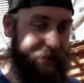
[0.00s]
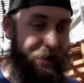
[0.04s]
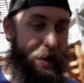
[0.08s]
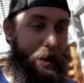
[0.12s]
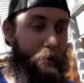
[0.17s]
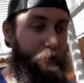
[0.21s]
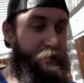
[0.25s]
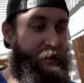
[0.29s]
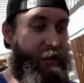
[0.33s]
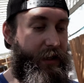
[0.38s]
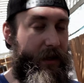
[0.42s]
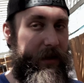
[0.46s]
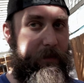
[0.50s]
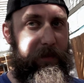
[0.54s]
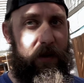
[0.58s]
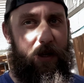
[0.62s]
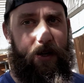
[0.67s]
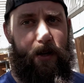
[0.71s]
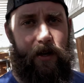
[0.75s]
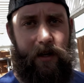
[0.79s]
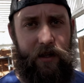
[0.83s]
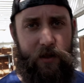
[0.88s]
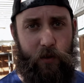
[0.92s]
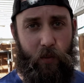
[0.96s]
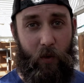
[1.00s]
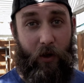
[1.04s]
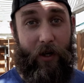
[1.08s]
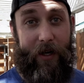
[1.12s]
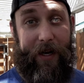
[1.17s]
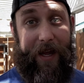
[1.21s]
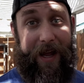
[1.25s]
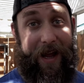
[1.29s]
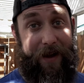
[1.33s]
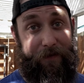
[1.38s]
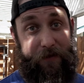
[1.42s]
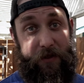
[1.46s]
empty because we're
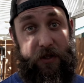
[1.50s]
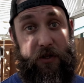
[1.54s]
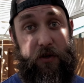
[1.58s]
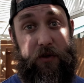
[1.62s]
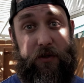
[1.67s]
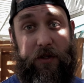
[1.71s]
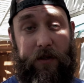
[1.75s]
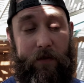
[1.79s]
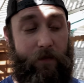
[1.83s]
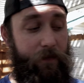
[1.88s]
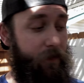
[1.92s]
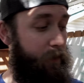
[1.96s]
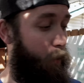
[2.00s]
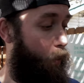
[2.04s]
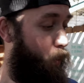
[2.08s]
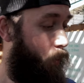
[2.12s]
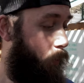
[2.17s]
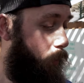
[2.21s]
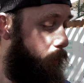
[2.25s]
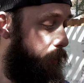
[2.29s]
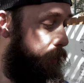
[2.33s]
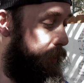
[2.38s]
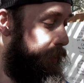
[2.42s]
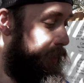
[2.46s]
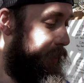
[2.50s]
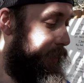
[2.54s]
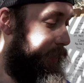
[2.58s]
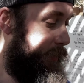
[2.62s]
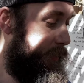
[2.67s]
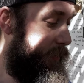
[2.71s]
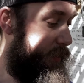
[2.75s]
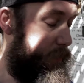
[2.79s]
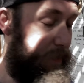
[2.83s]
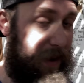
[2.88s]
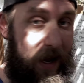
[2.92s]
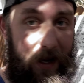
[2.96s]
gonna have to use it for
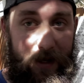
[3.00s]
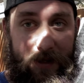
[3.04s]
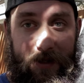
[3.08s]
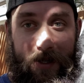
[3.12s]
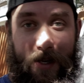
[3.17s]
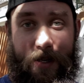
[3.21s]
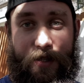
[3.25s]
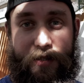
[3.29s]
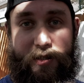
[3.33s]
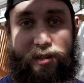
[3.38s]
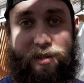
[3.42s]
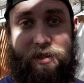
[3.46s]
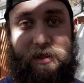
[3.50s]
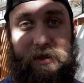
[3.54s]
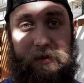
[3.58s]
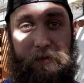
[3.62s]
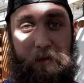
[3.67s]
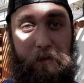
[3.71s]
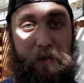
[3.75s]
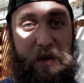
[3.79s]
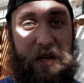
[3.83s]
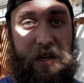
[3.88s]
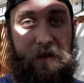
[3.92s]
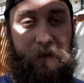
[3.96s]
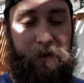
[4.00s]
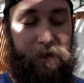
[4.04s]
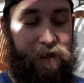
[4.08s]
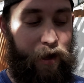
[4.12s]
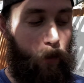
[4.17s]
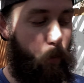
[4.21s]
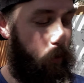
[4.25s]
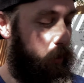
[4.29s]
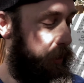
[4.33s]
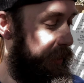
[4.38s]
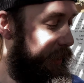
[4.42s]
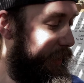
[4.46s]
some excess beef
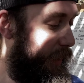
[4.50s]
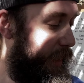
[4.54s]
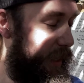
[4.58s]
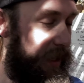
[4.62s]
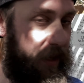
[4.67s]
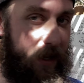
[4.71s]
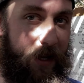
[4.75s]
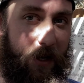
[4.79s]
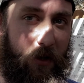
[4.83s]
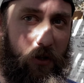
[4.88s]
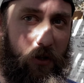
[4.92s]
that we're gonna get here